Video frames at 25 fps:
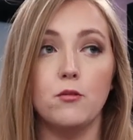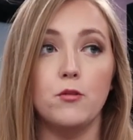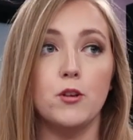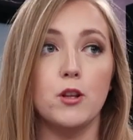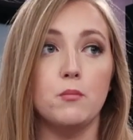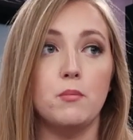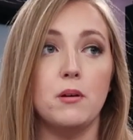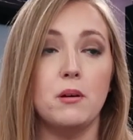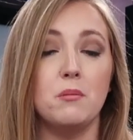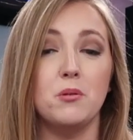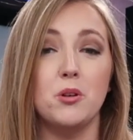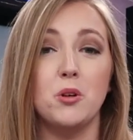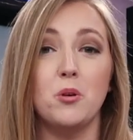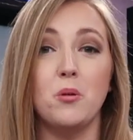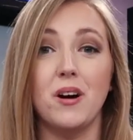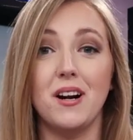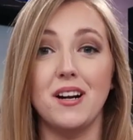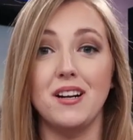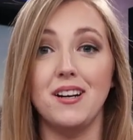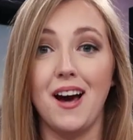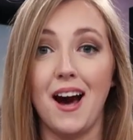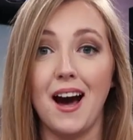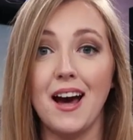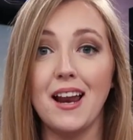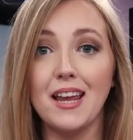for the people who are
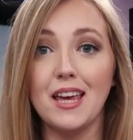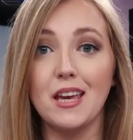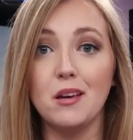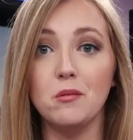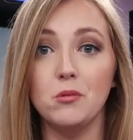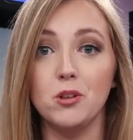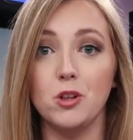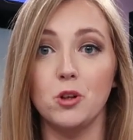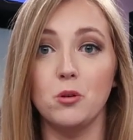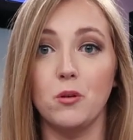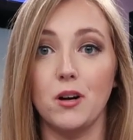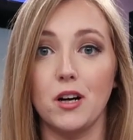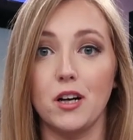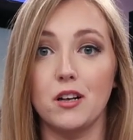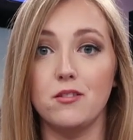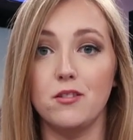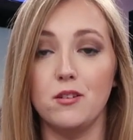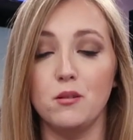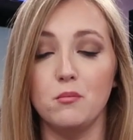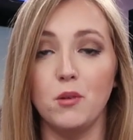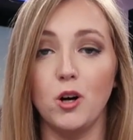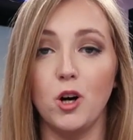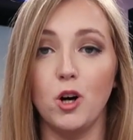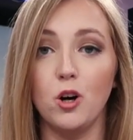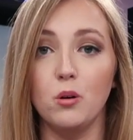not able to work
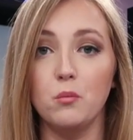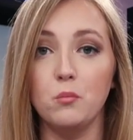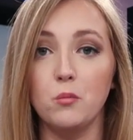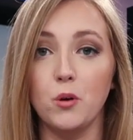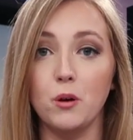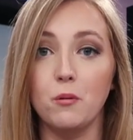from home.